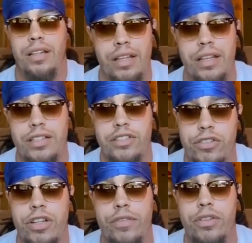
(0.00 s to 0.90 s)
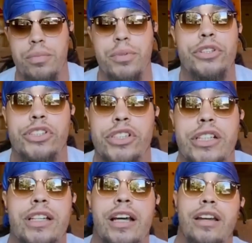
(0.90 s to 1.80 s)
it's trivial
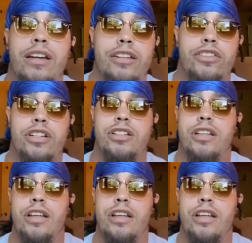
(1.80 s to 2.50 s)
bullshit that could just,